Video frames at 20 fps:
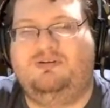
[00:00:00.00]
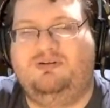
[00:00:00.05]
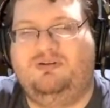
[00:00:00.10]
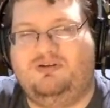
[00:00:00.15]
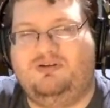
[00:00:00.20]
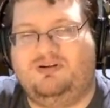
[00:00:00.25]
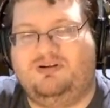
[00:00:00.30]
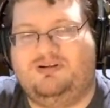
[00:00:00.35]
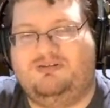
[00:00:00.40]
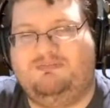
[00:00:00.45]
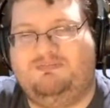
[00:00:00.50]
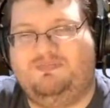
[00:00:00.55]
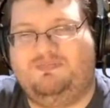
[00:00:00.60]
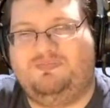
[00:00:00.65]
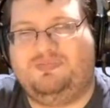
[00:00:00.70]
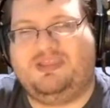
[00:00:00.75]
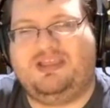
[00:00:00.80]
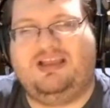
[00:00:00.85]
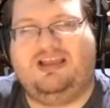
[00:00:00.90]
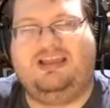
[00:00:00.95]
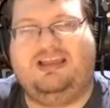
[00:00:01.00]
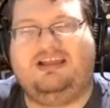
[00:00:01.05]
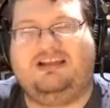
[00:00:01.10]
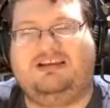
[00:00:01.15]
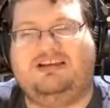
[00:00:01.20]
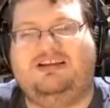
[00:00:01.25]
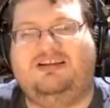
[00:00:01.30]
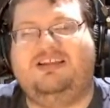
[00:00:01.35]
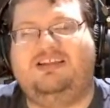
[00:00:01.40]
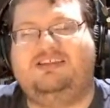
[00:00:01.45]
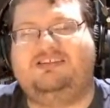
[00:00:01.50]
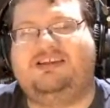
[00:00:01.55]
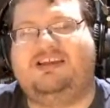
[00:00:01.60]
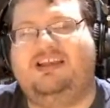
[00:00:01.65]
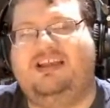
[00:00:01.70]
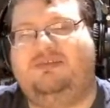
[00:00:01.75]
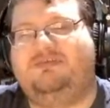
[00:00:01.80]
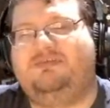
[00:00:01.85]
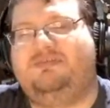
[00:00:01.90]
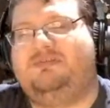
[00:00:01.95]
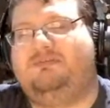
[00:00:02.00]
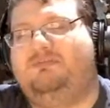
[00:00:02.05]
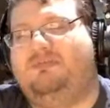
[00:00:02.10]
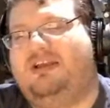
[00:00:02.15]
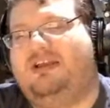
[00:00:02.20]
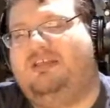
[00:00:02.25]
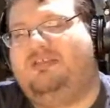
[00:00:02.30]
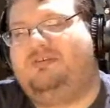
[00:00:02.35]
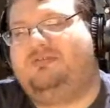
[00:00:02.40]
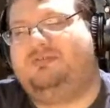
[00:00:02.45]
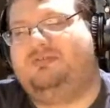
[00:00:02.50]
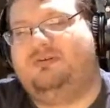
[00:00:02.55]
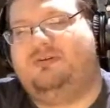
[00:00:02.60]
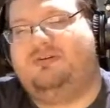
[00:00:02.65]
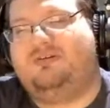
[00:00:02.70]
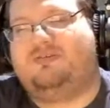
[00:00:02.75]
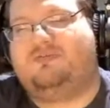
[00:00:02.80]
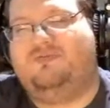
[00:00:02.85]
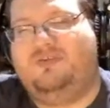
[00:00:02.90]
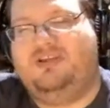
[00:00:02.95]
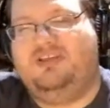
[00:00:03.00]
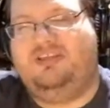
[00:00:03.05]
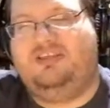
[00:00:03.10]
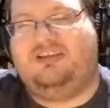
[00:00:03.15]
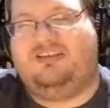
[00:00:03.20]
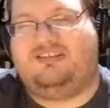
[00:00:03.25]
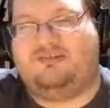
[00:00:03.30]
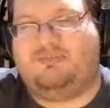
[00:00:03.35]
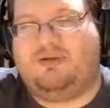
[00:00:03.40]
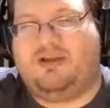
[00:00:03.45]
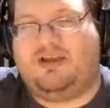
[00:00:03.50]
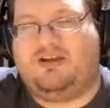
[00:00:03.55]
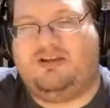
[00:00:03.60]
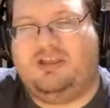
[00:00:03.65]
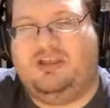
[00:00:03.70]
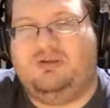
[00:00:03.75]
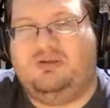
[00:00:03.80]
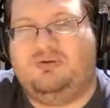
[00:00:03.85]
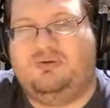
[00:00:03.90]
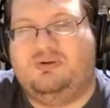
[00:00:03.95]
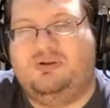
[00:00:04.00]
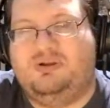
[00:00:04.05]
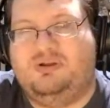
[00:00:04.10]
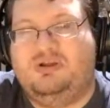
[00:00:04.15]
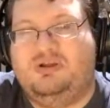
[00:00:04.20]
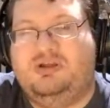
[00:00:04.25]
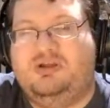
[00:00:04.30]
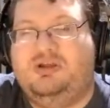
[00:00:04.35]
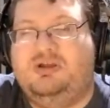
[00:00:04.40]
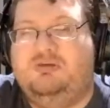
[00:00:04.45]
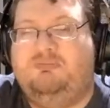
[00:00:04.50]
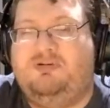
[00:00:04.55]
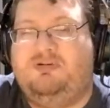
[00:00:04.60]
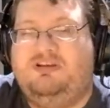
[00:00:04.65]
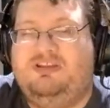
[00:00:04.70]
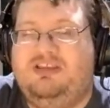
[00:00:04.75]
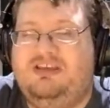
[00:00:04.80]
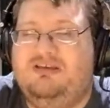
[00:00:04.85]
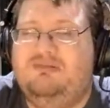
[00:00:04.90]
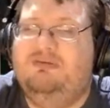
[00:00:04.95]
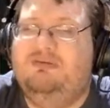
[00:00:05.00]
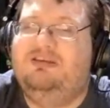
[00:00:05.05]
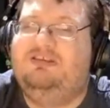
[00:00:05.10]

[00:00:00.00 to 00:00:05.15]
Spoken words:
look, I acknowledge I have some rather strong feelings about you, but give me